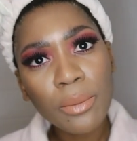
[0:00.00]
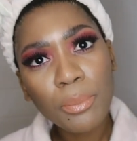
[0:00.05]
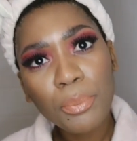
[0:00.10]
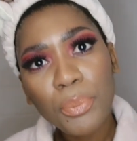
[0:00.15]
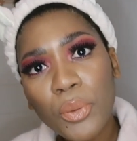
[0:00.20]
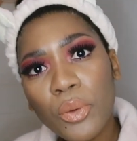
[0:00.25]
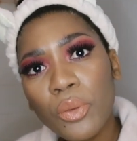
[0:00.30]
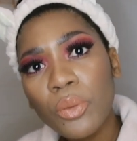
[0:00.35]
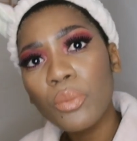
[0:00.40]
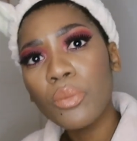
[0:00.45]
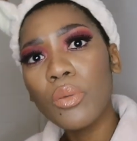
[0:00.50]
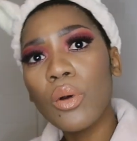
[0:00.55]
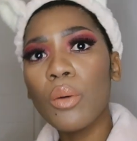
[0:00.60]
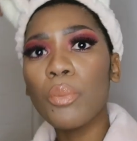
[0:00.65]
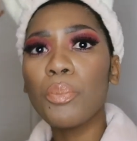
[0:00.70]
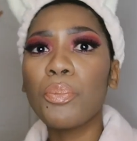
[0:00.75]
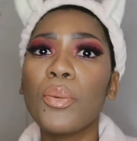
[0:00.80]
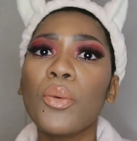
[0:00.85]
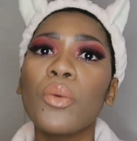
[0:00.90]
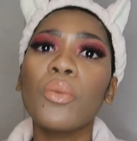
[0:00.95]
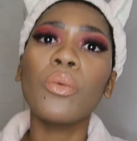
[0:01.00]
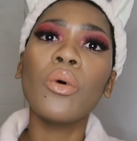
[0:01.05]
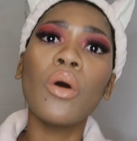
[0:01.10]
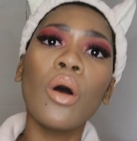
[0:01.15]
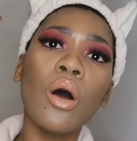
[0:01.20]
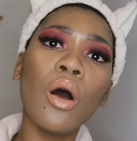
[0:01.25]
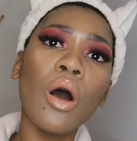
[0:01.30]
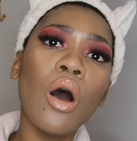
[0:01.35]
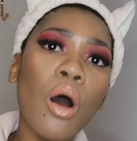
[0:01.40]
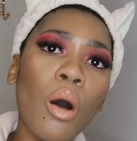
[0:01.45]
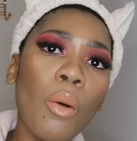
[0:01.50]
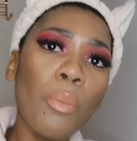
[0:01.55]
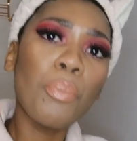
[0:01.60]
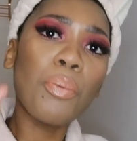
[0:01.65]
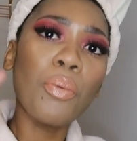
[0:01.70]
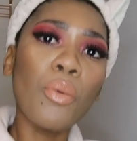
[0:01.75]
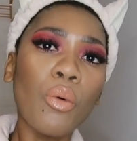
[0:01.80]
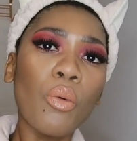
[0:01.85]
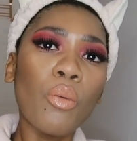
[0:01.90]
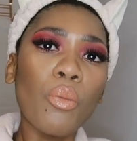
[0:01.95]
boom, boom,
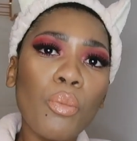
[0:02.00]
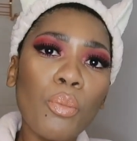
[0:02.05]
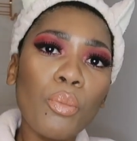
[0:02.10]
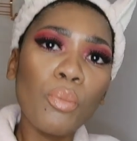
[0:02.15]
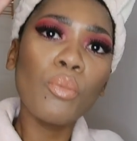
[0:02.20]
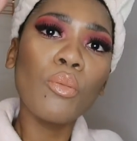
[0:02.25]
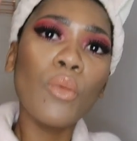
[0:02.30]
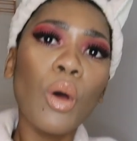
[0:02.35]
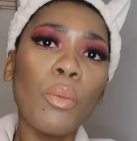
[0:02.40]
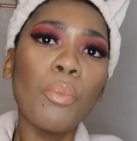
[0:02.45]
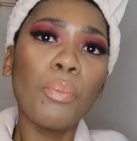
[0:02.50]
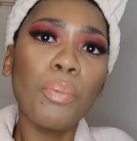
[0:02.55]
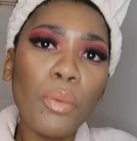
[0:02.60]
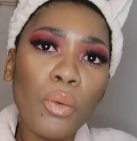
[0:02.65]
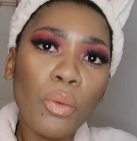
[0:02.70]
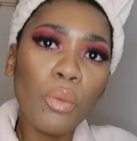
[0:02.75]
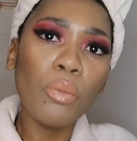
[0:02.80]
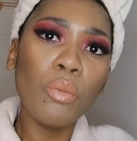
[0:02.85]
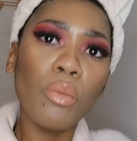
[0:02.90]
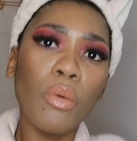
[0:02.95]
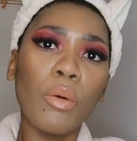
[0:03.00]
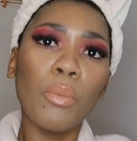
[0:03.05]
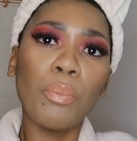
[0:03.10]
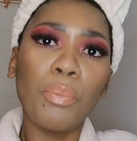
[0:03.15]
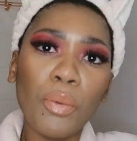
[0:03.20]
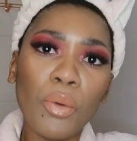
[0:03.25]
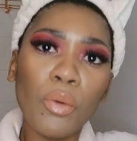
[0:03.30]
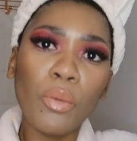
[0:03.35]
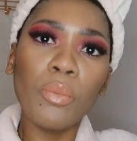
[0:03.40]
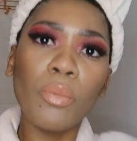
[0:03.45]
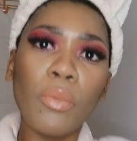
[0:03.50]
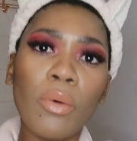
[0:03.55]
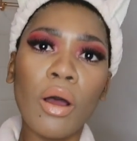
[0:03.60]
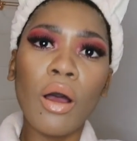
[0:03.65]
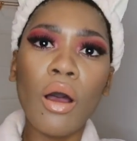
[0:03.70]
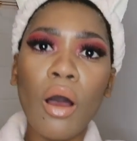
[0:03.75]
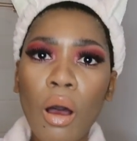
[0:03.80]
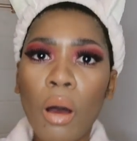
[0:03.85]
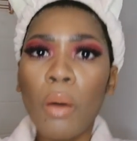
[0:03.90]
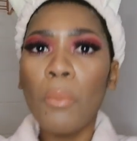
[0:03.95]
boom, boom,
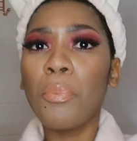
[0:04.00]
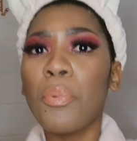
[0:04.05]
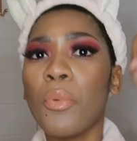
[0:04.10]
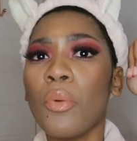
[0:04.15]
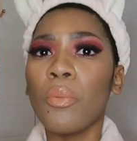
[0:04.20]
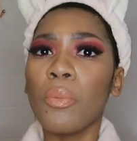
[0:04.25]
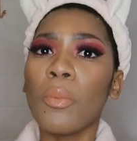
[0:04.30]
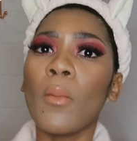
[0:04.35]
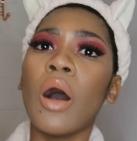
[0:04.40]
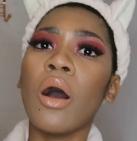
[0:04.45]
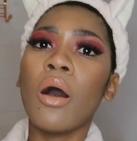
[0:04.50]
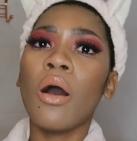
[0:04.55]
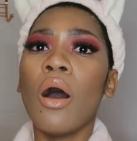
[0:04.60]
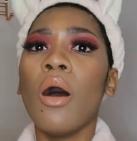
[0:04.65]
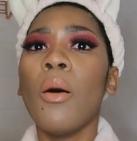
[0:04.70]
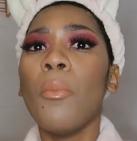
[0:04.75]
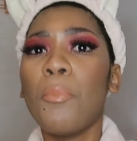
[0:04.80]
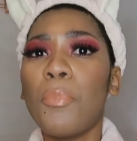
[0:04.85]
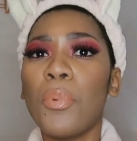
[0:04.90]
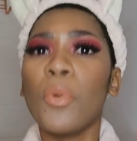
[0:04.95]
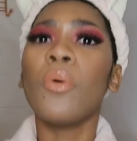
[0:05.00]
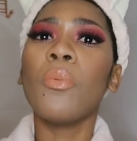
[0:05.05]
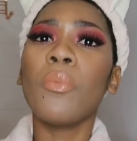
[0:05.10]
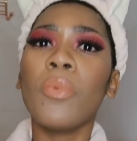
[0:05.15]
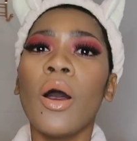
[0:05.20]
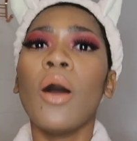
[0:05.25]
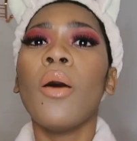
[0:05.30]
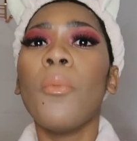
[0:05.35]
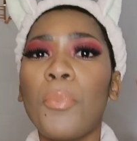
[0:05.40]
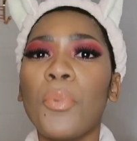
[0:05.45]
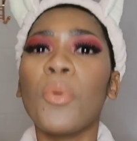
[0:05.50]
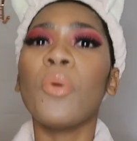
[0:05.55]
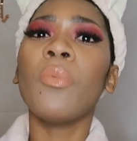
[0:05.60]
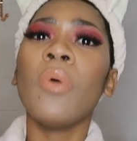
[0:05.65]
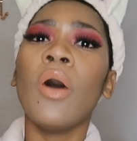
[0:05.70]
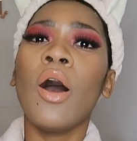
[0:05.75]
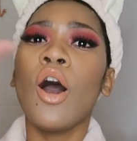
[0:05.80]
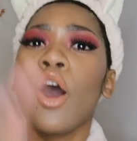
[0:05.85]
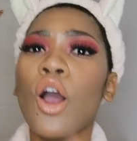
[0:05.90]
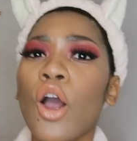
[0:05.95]
boom, boom, boom,
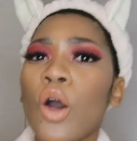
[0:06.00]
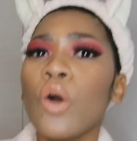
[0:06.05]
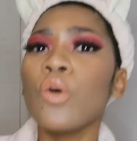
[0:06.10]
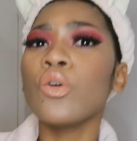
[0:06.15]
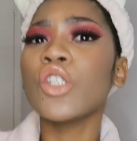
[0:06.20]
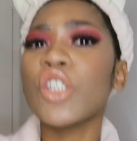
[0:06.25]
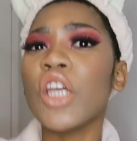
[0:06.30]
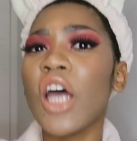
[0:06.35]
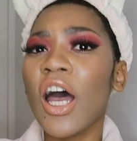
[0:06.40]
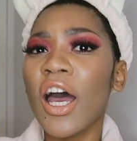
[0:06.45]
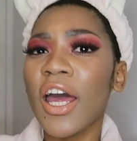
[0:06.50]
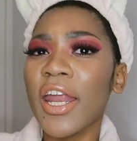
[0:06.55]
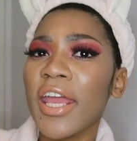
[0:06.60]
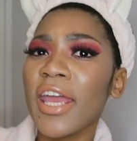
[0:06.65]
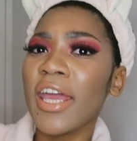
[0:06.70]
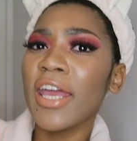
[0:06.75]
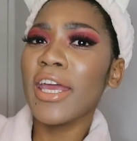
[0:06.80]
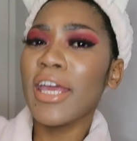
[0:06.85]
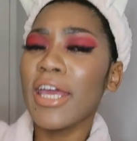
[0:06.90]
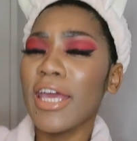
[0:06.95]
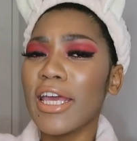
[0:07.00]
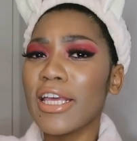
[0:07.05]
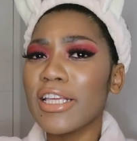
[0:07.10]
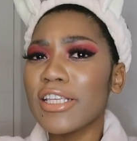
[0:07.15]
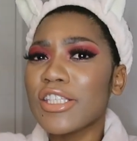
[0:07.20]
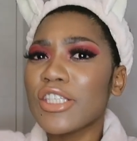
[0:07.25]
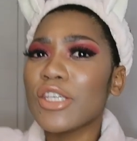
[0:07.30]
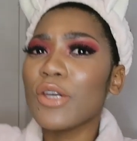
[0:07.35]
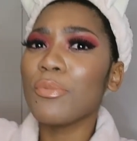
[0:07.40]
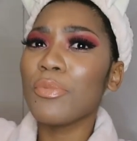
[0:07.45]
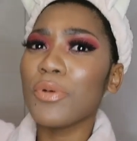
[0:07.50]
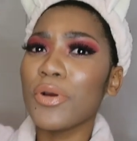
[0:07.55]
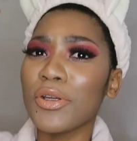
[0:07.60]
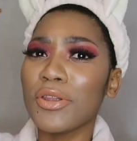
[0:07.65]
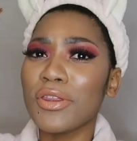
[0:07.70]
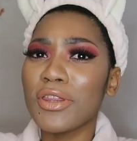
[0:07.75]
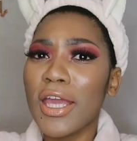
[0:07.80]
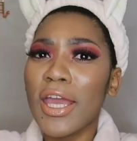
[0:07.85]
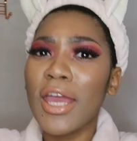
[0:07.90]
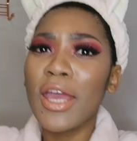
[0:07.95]
boom. Oh shawty, it's your
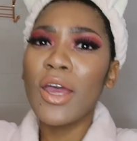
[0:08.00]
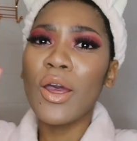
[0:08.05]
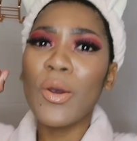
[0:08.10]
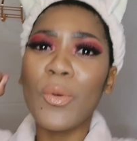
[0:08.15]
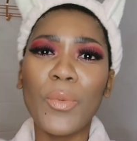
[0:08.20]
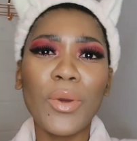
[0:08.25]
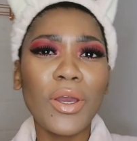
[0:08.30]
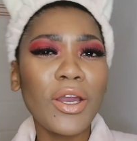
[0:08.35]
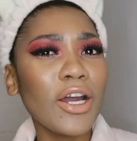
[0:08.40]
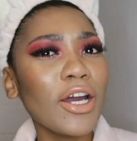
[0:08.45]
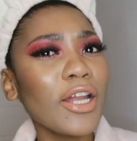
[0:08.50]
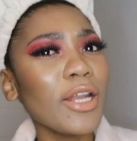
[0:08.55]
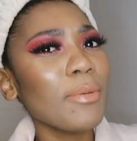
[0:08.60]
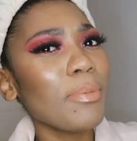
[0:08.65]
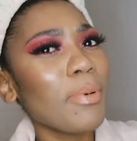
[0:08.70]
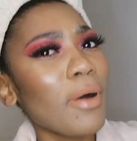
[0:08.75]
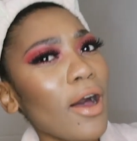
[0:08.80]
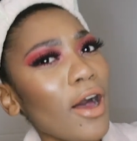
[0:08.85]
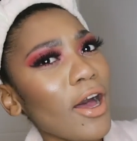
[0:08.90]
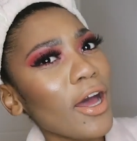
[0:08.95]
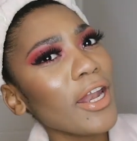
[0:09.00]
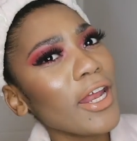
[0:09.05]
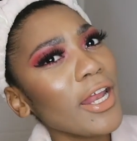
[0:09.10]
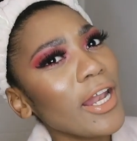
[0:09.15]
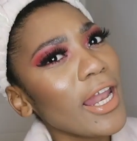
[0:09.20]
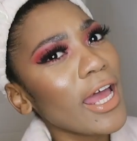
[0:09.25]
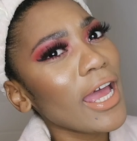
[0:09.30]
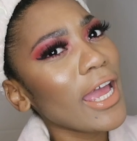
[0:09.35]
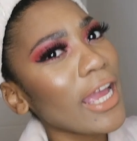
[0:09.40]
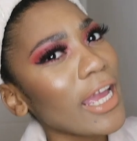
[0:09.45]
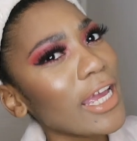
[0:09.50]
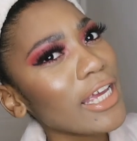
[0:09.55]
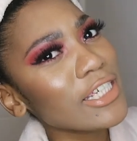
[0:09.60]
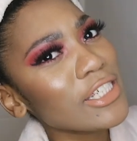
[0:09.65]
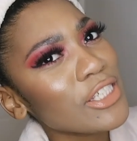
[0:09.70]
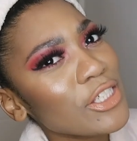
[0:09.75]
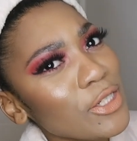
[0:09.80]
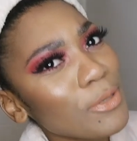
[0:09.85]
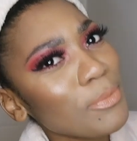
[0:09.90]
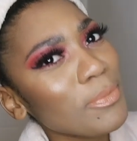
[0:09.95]
birthday. We're gonna party like
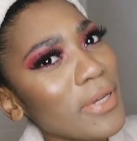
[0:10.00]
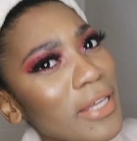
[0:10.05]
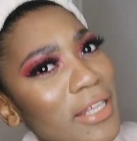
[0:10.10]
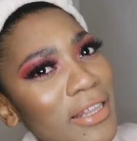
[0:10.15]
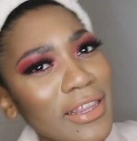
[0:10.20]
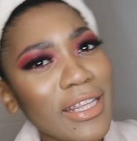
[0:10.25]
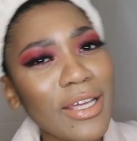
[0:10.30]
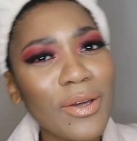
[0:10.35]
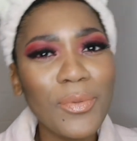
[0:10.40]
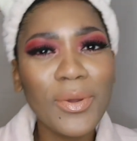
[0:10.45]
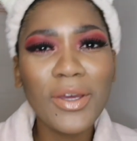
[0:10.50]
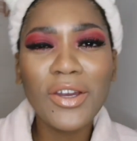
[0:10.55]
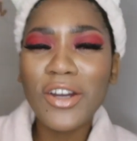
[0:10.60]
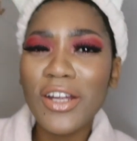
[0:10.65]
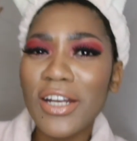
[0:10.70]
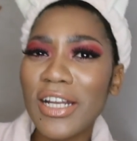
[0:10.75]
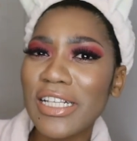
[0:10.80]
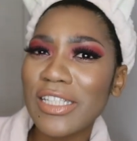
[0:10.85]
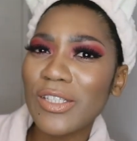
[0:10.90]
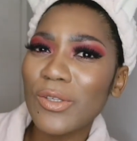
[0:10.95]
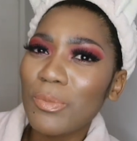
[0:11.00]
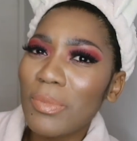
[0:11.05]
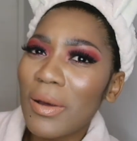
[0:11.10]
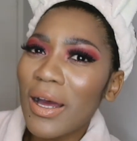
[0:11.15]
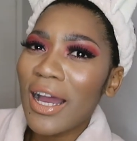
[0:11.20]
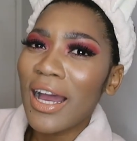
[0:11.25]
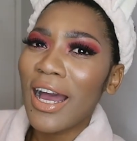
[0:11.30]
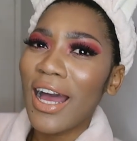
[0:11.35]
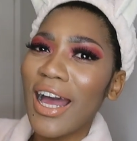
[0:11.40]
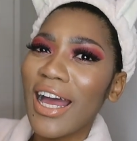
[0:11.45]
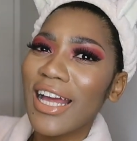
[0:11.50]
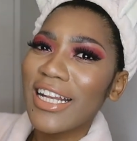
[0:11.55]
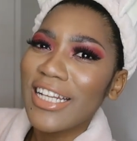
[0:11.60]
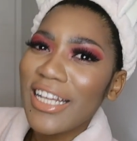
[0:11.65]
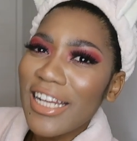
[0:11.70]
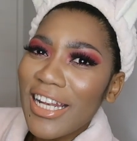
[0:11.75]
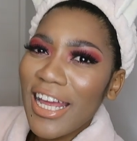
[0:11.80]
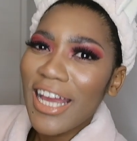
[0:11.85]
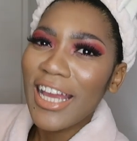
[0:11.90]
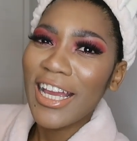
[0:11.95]
it's your birthday. We're gonna super
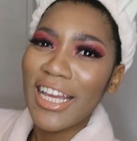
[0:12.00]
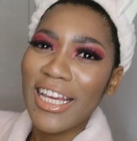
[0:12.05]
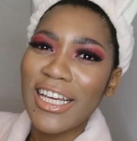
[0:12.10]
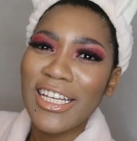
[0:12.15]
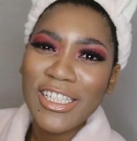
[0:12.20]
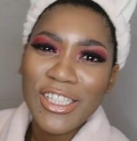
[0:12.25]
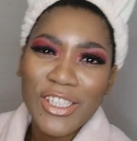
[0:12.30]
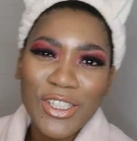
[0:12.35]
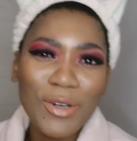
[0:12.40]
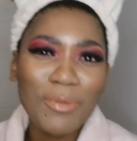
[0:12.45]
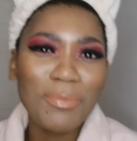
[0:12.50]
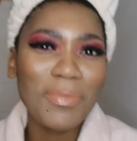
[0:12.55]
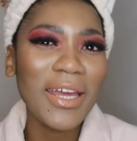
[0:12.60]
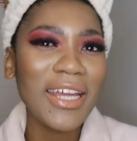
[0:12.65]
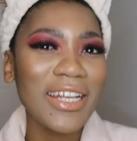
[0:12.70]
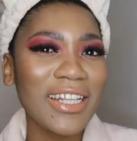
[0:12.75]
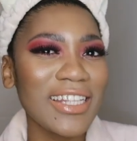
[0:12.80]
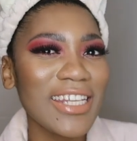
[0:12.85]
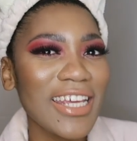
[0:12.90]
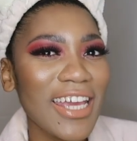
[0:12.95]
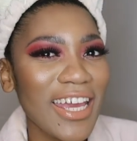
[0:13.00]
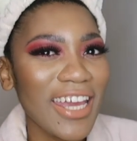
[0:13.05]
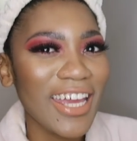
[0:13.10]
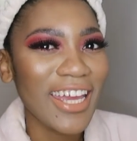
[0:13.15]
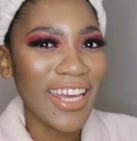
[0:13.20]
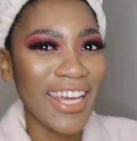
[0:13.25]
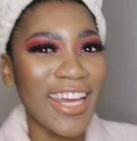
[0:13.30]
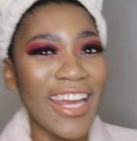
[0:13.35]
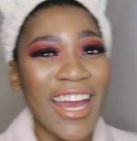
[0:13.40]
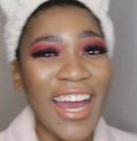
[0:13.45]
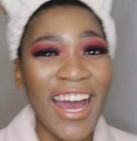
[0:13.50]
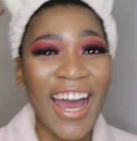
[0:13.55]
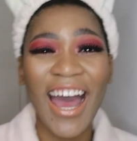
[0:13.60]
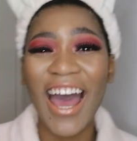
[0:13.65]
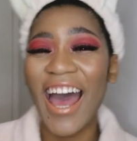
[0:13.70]
party like it's your birthday.